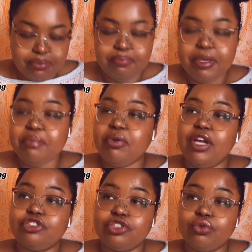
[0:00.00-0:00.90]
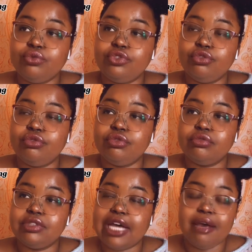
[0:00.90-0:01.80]
people have showed
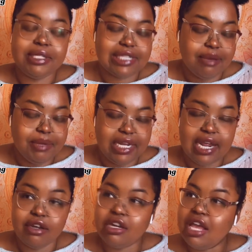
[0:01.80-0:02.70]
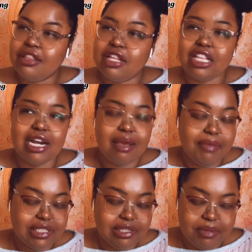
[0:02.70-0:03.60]
you time and time again that they're not
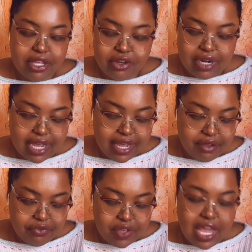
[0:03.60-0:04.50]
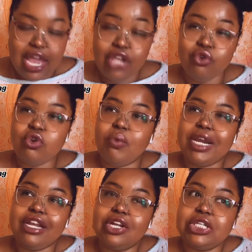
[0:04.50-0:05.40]
meant to be in your life, and you know what
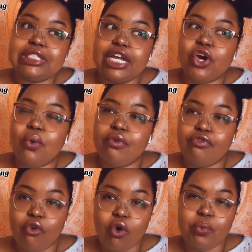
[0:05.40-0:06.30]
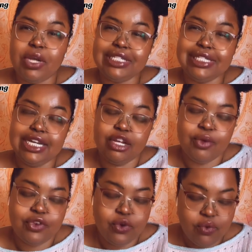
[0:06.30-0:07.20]
it looks like going forward when dealing
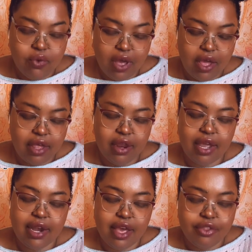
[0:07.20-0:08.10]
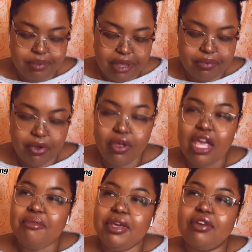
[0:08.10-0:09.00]
with new and other people.
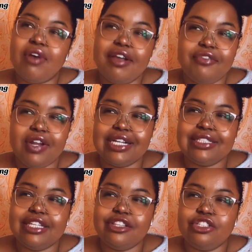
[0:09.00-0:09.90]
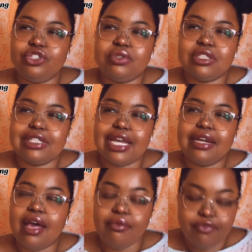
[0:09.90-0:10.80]
Be grateful, like I said, that you stand
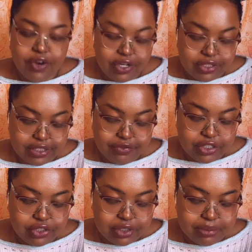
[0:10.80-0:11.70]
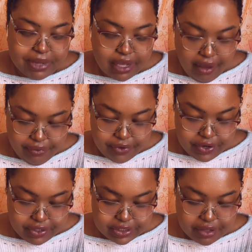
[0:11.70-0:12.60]
up for yourself, that you speak up for
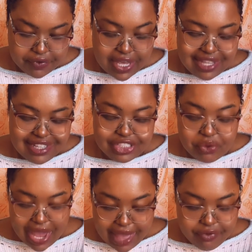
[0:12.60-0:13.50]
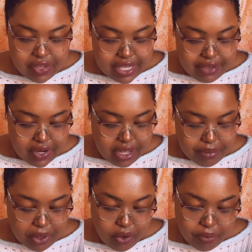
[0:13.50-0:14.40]
yourself, that you haven't given up
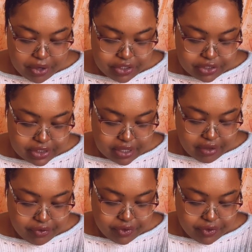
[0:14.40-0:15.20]
hope on yourself,